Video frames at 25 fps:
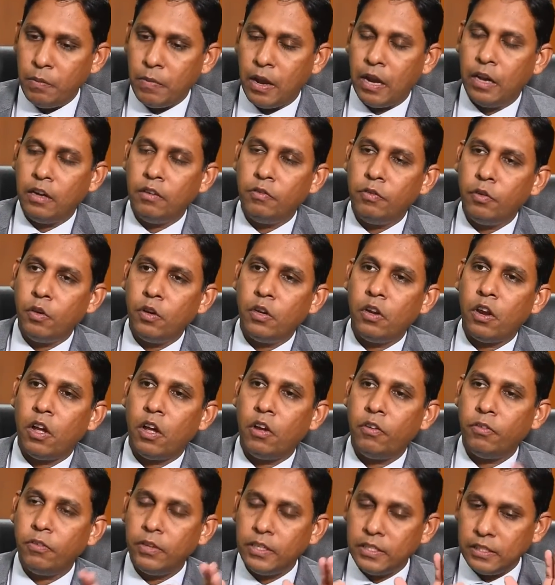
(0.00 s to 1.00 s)
mindful
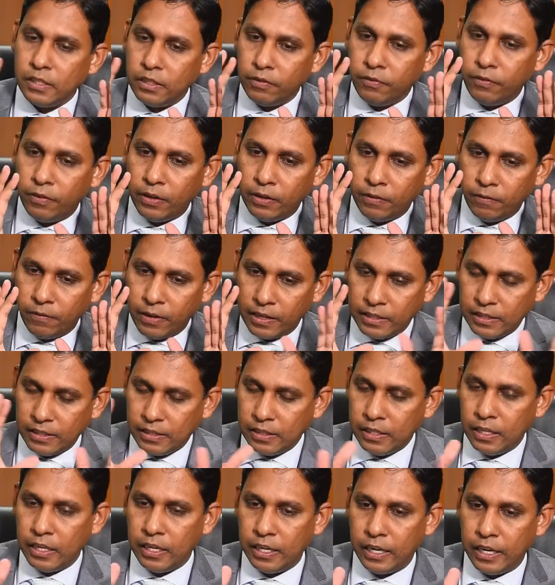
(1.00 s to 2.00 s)
of is once
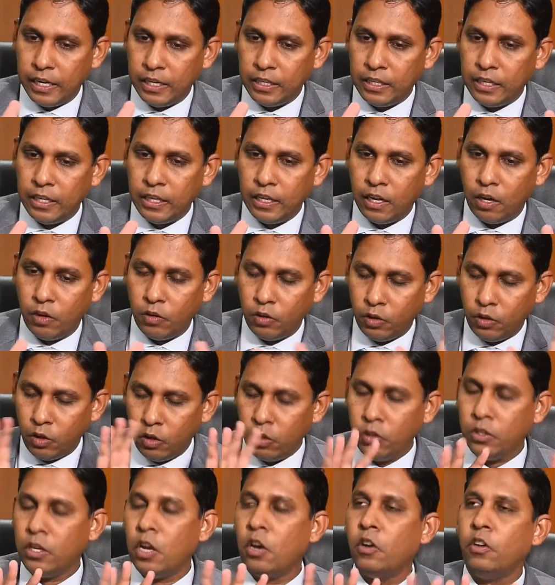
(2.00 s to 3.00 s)
the rating
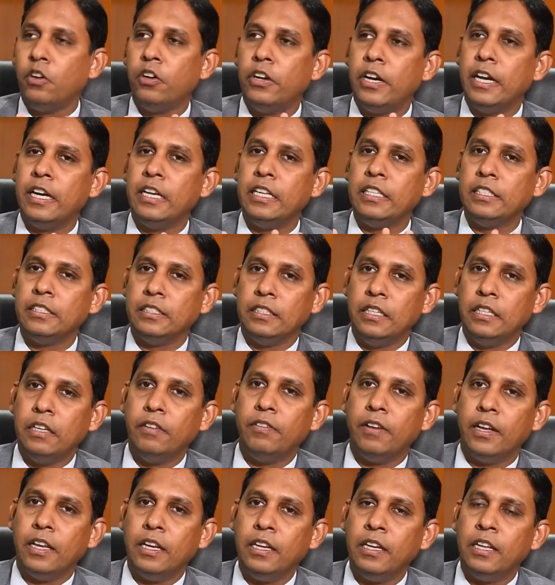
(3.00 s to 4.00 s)
outlook downgrade is
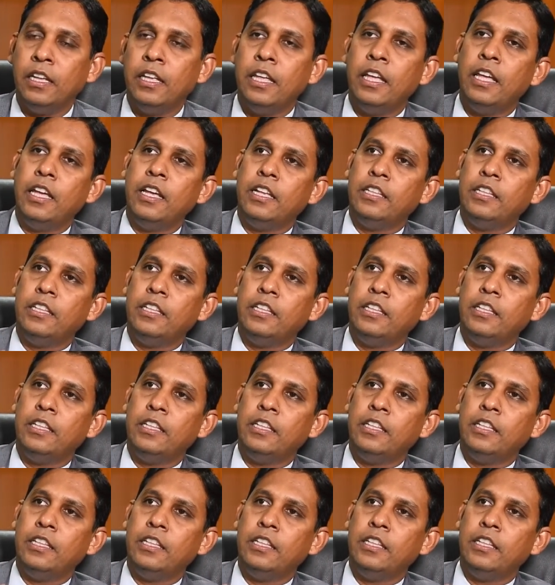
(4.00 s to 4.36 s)
given,